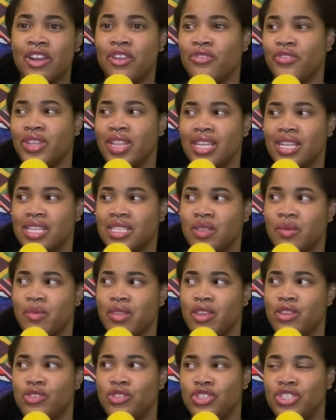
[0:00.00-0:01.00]
I don't feel like that's
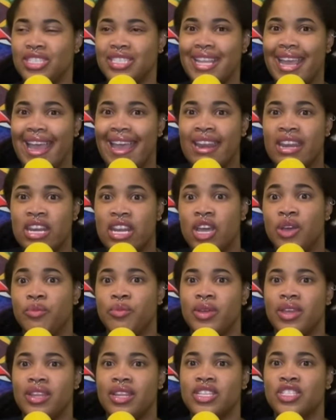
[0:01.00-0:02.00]
something you should just end
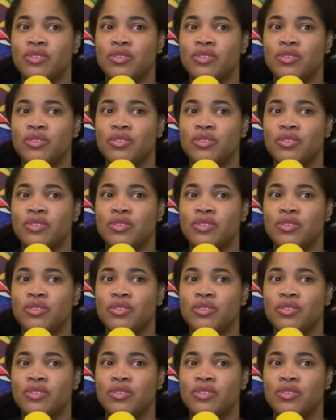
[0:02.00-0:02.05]
up in.